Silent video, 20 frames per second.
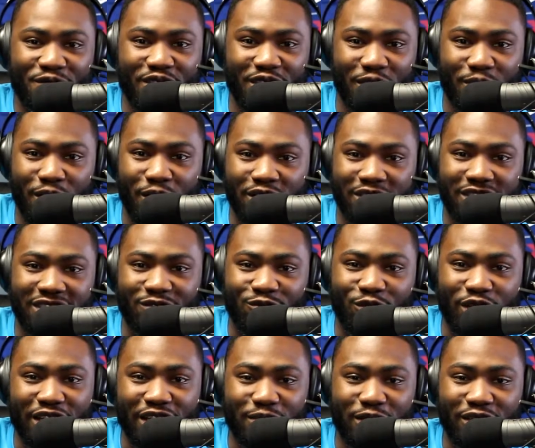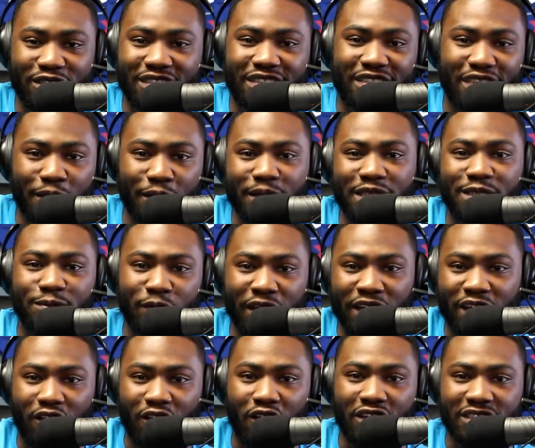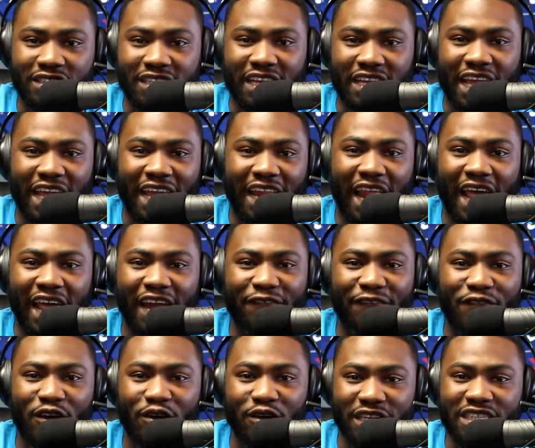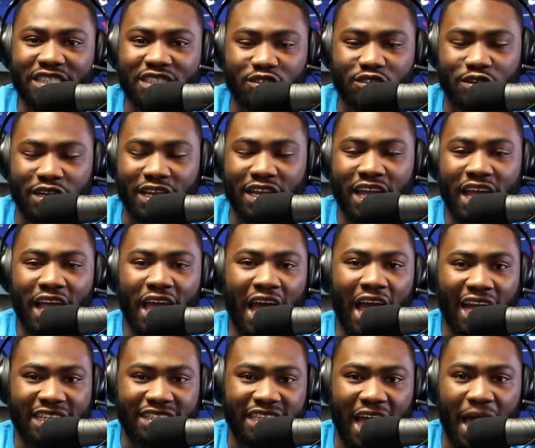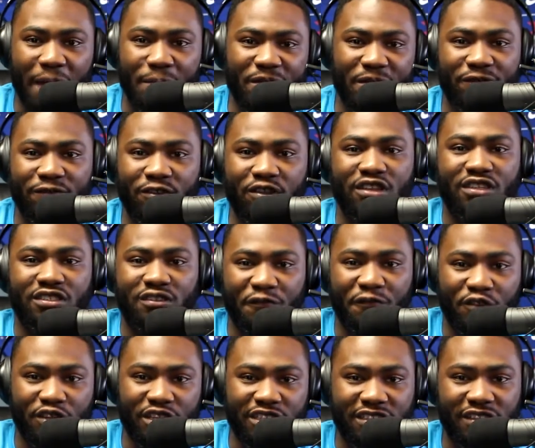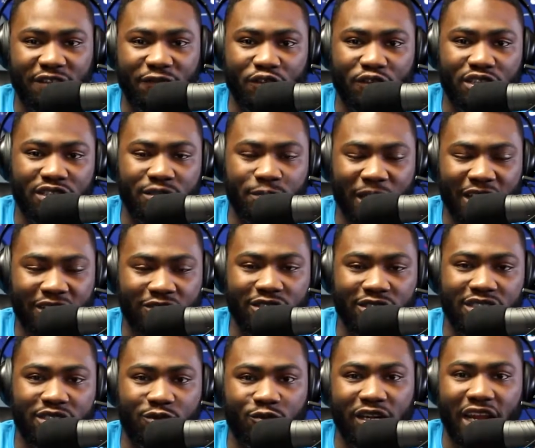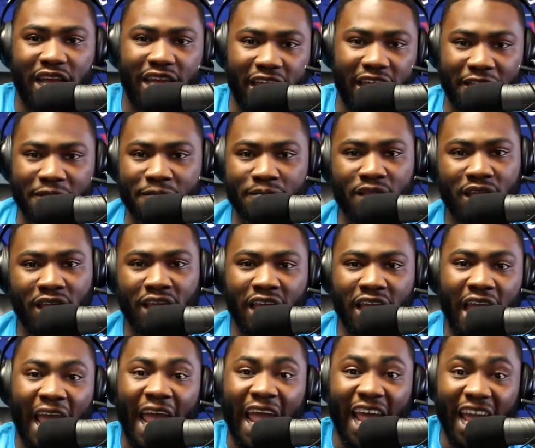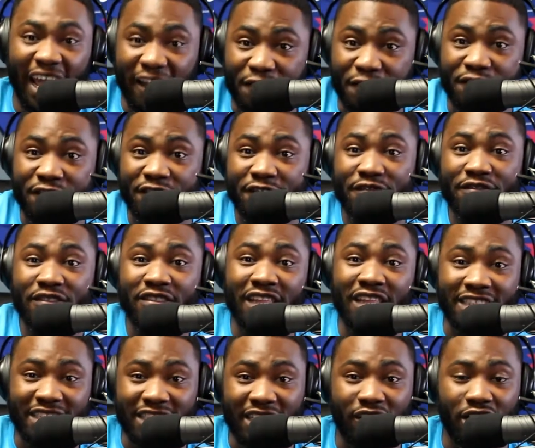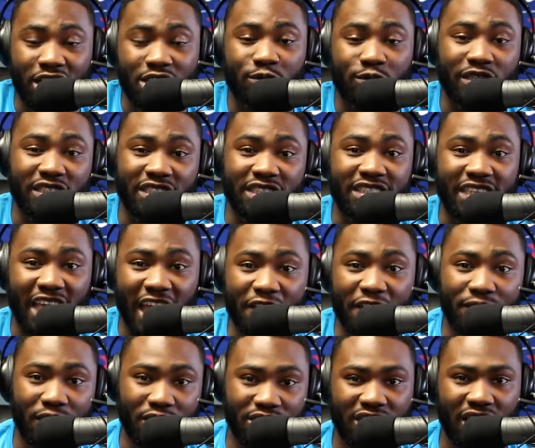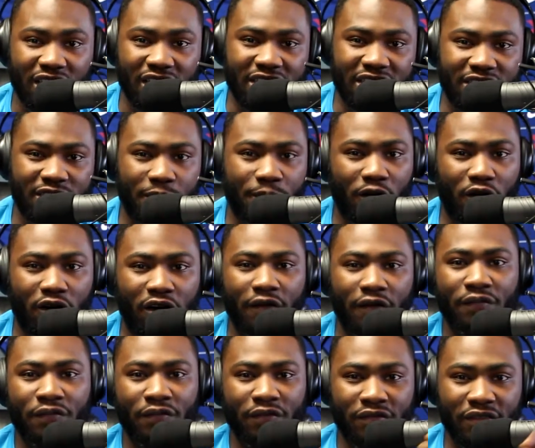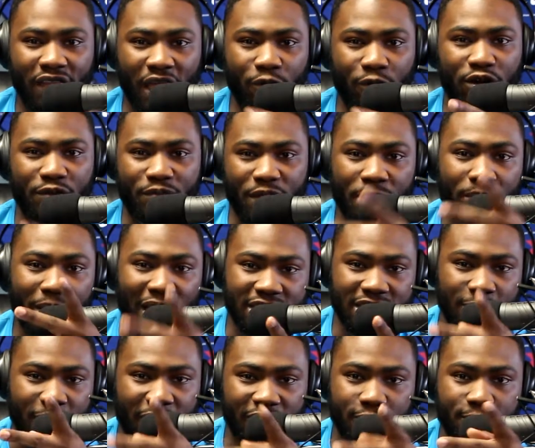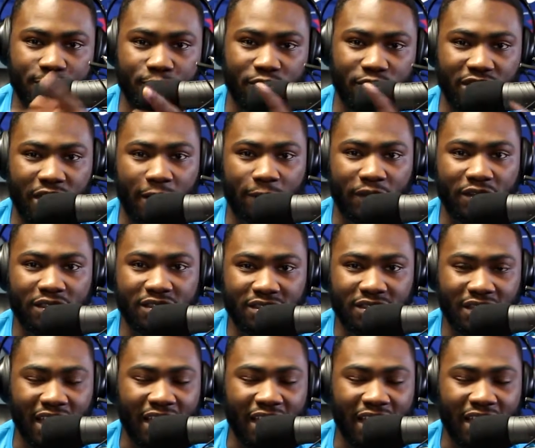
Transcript: One of the most dumbest play calls in NFL history had to happen for the Patriots to win that game. If the Seahawks would have just gave Marshawn Lynch the ball, they would have been back-to-back Super Bowl champions.